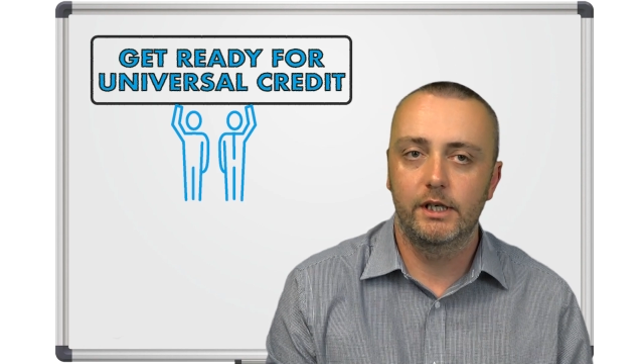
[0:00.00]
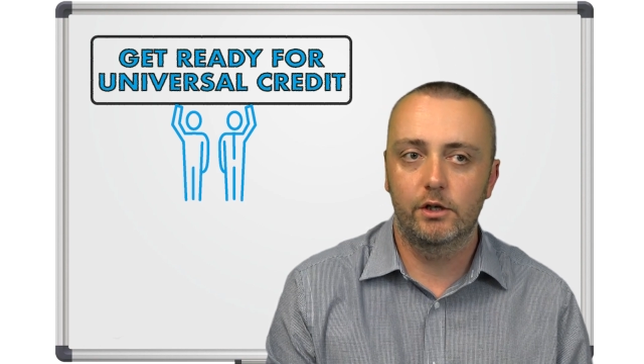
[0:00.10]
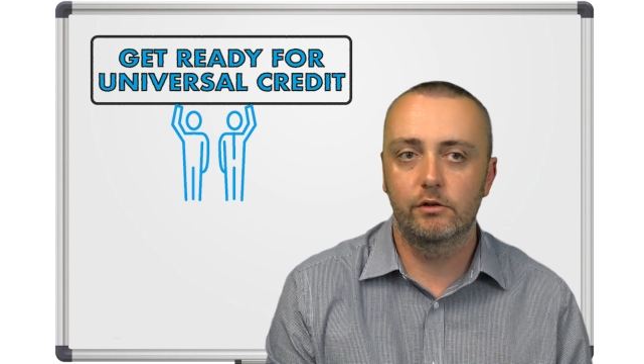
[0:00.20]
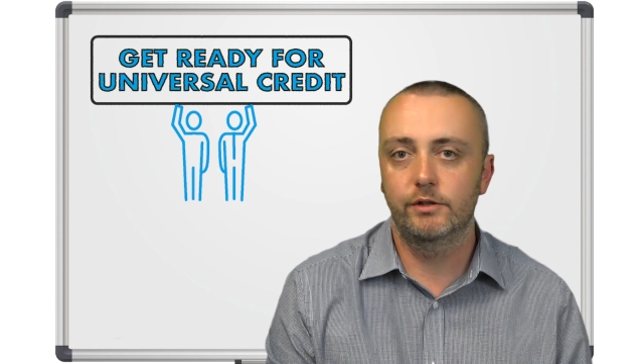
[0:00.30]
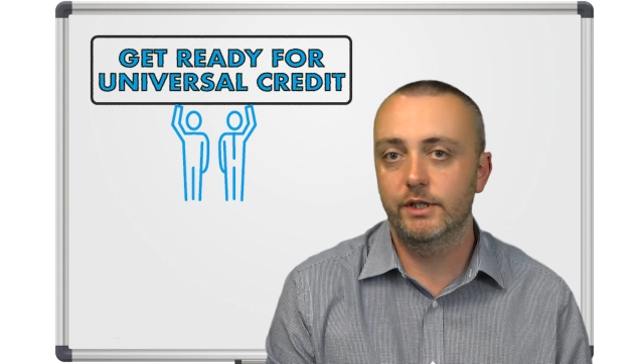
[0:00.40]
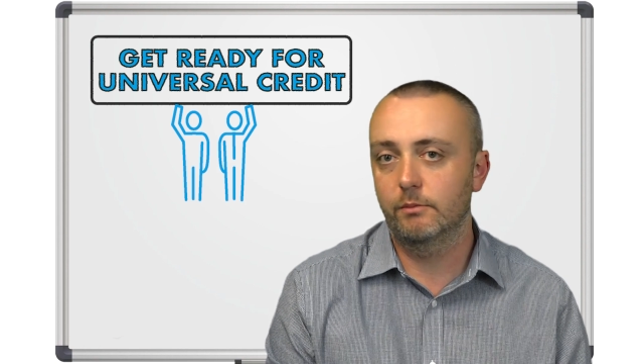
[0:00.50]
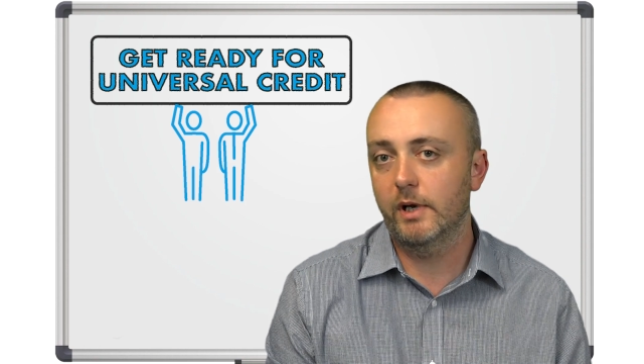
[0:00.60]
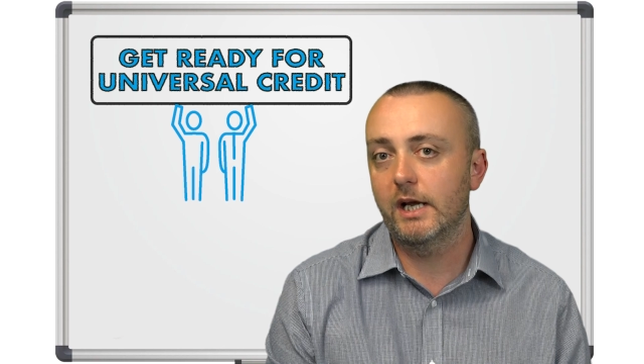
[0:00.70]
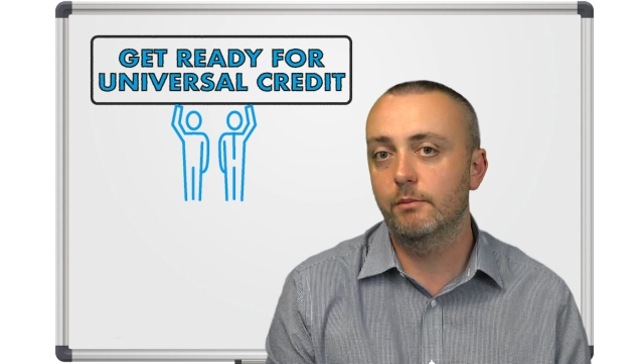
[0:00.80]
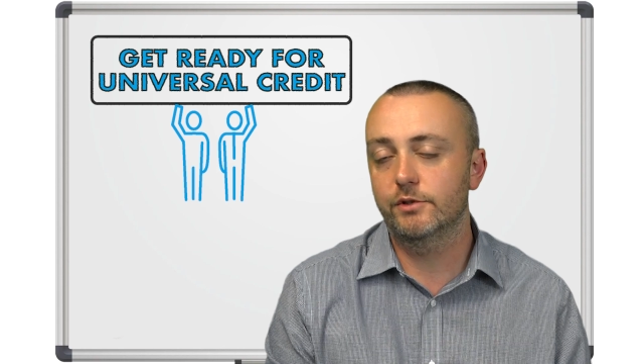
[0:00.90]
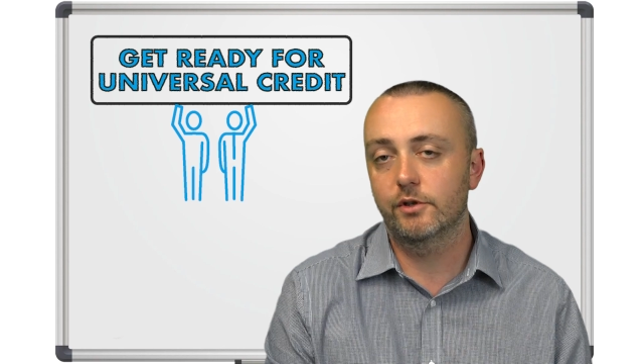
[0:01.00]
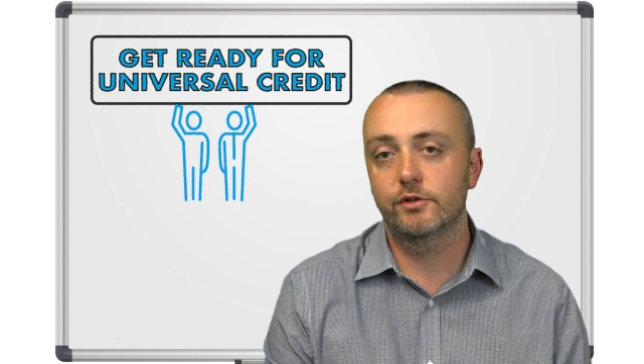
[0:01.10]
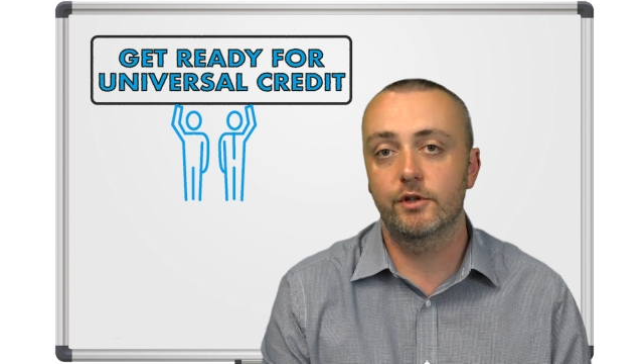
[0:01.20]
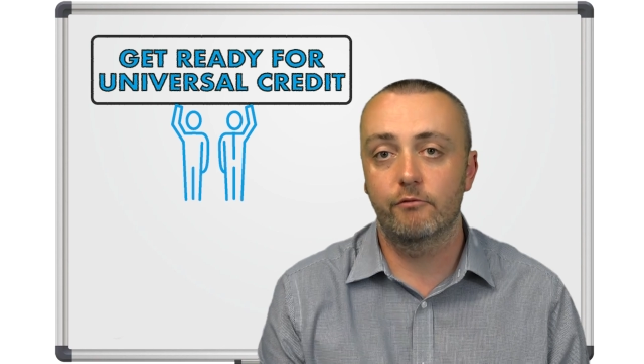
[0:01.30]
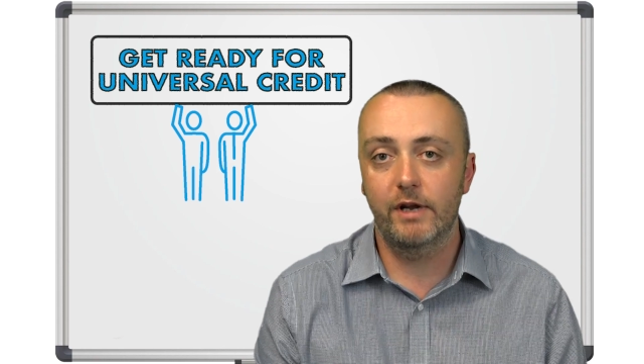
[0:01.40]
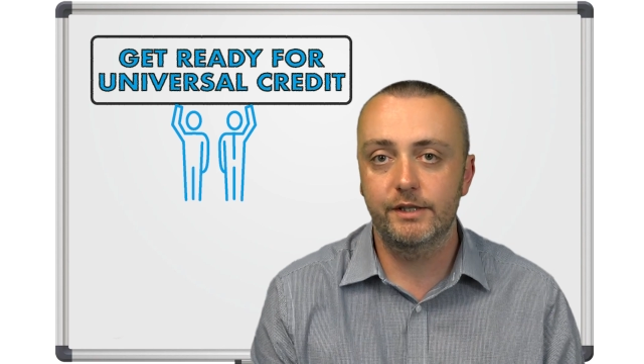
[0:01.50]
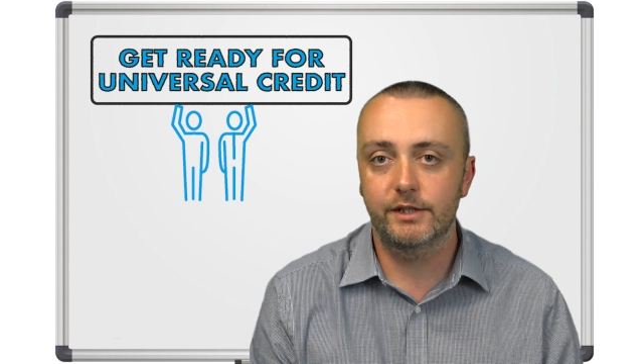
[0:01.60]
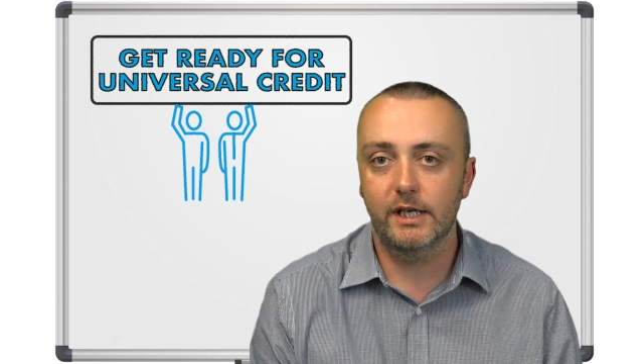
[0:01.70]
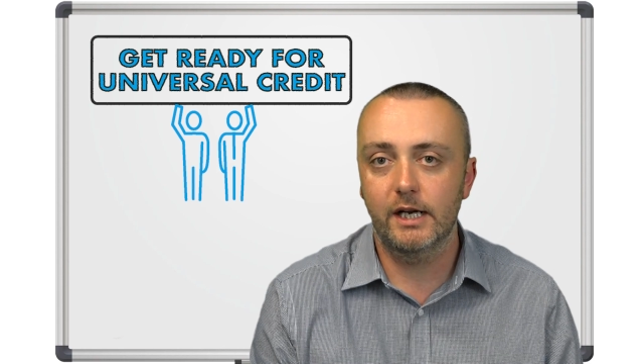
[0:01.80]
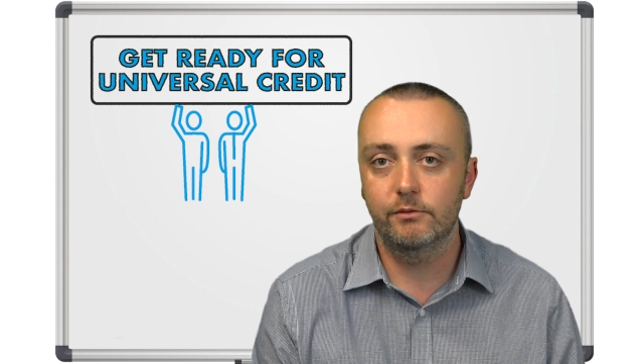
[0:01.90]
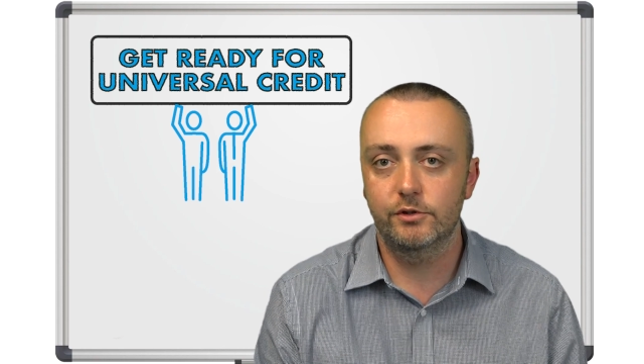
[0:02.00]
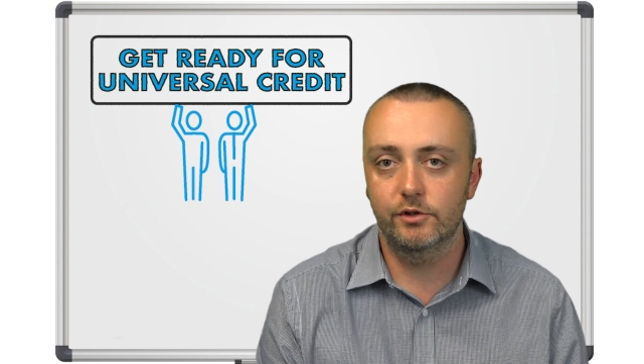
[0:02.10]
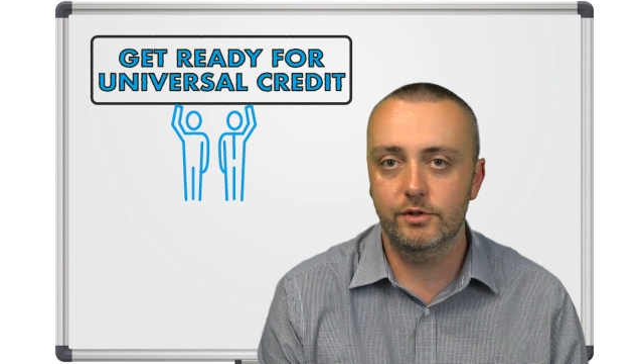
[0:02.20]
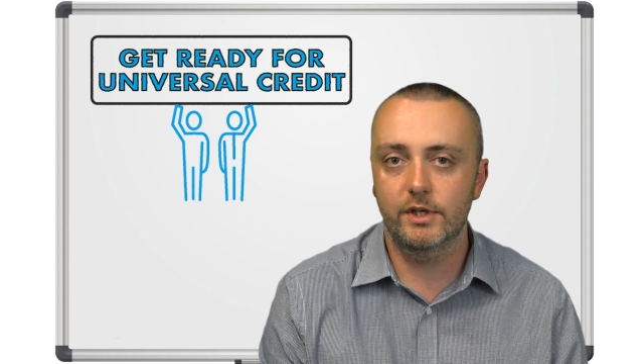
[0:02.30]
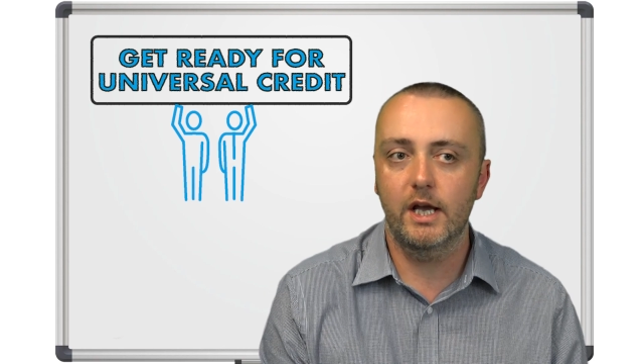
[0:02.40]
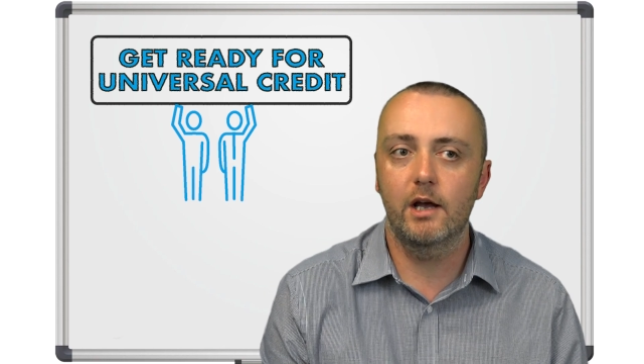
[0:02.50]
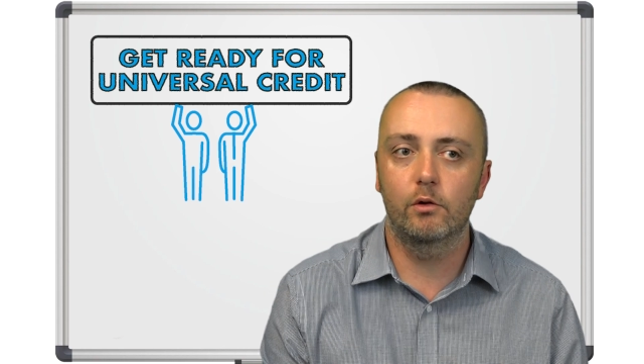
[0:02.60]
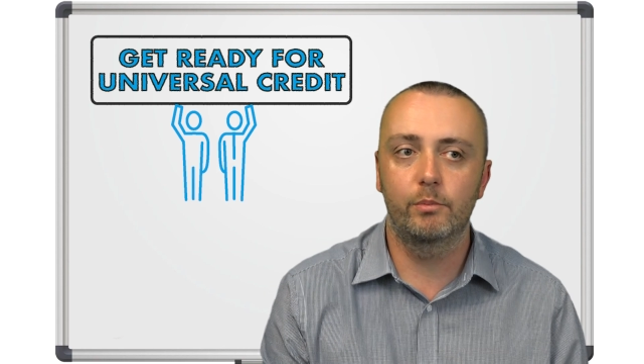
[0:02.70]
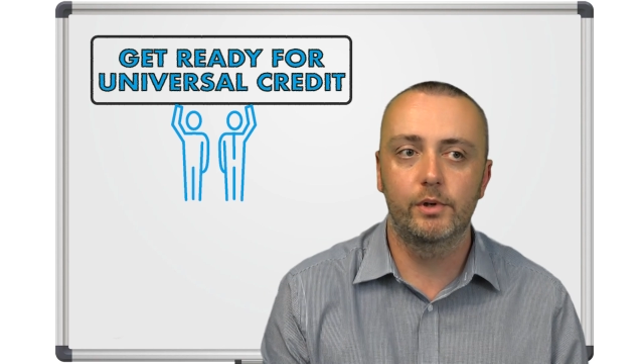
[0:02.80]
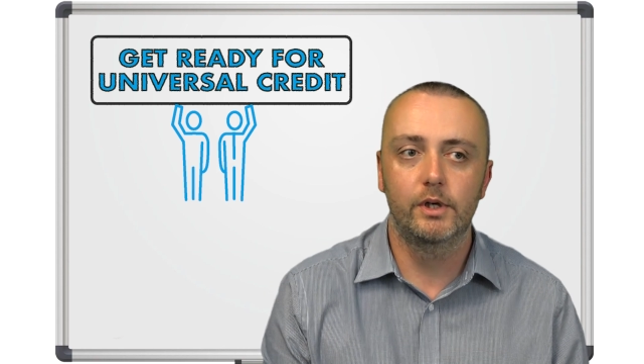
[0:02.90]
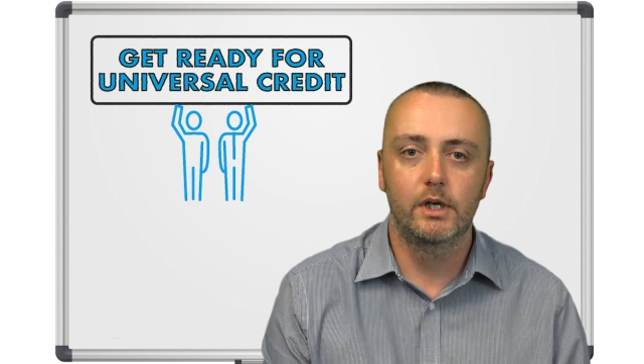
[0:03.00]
encouraging payments onto the rent account, just to help